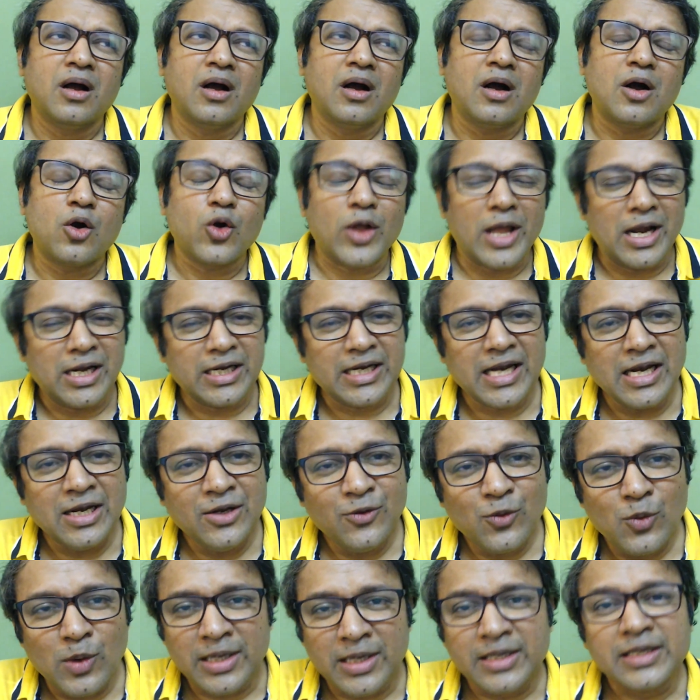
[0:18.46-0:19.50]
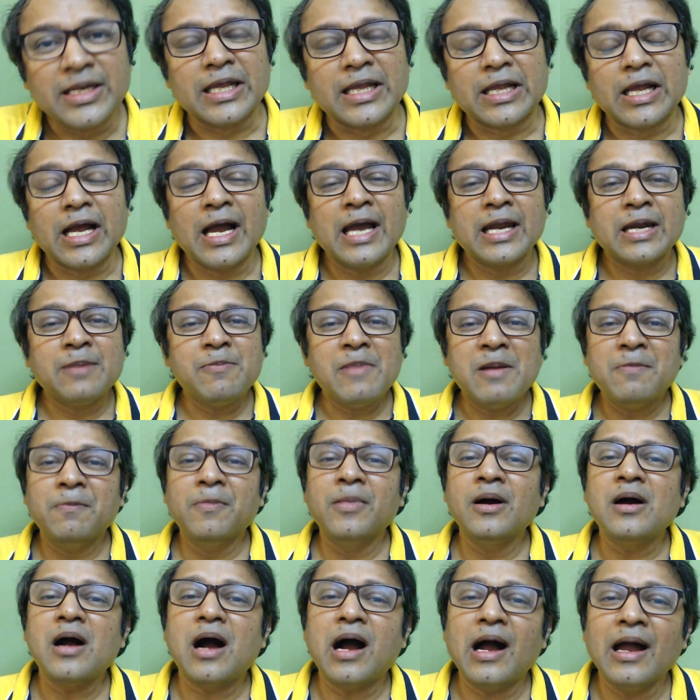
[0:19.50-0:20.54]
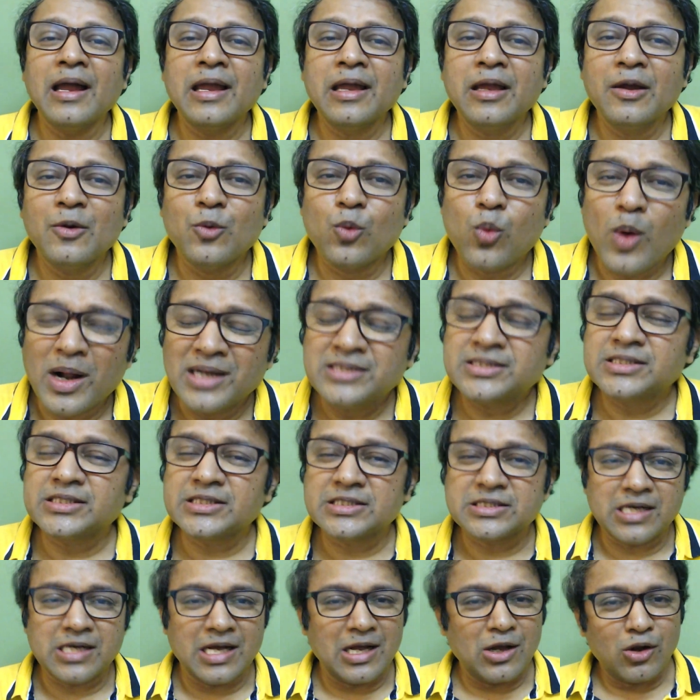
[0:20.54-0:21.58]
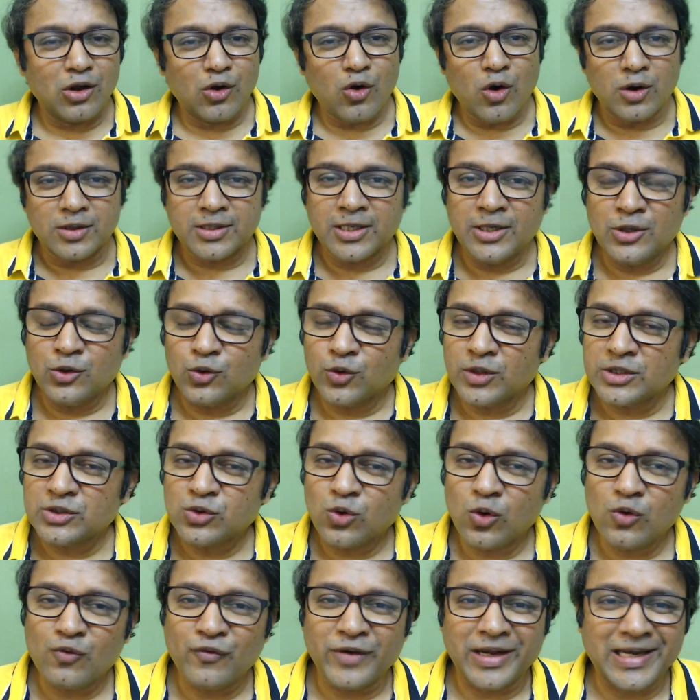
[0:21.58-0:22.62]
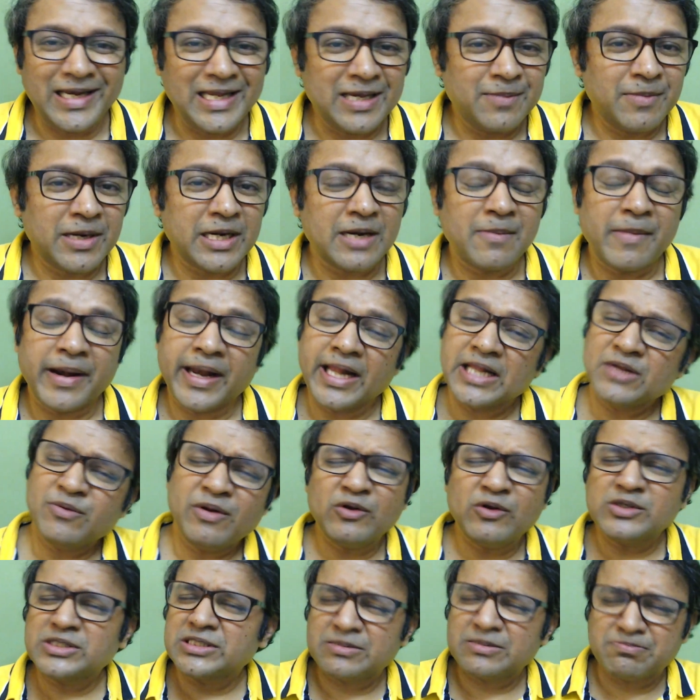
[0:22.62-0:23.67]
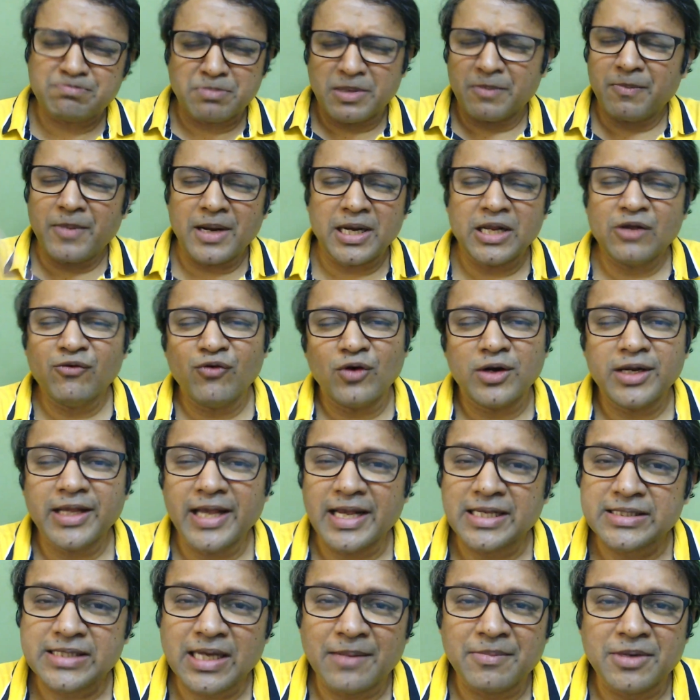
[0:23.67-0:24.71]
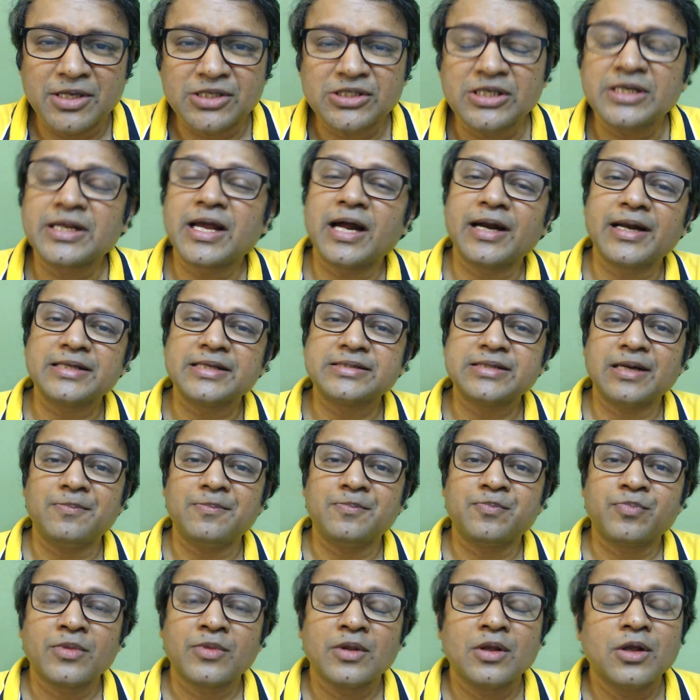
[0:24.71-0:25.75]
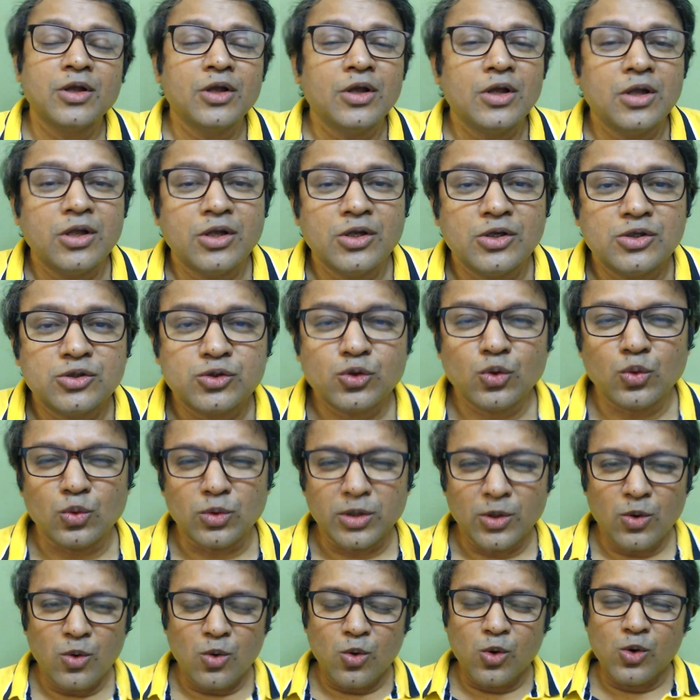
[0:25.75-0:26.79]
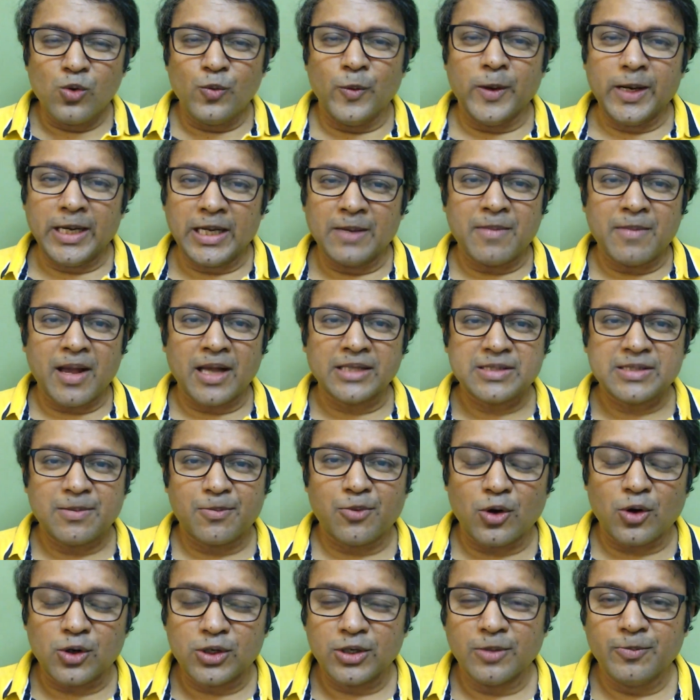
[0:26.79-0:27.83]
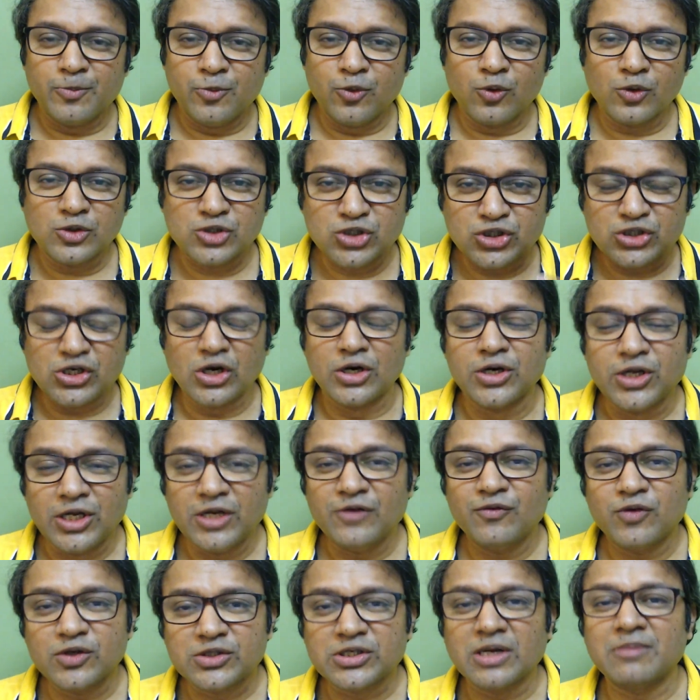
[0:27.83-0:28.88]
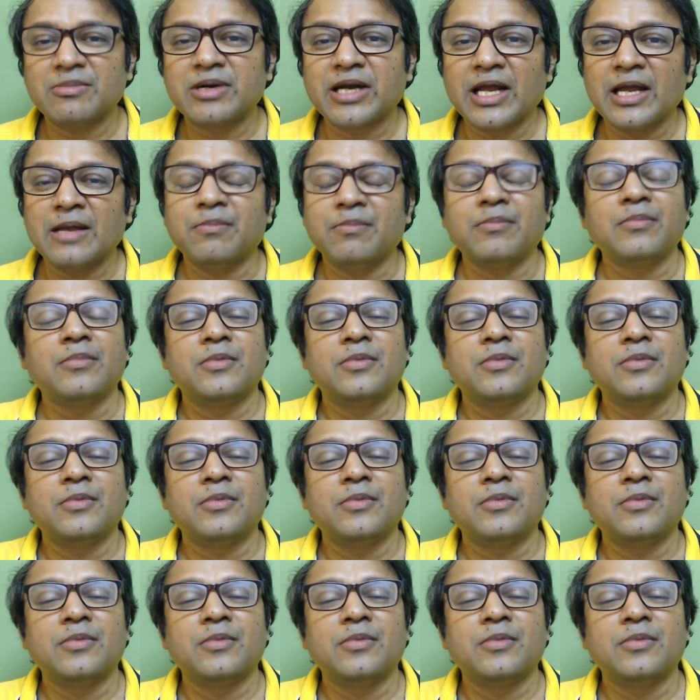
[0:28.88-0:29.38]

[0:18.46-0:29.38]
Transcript: Okay, I'll tell you one thing. I remember I once got into this whole Vedic mathematics when I was preparing for the examination, C A T exam. So the whole Vedic maths, I brought the book, studied for some time.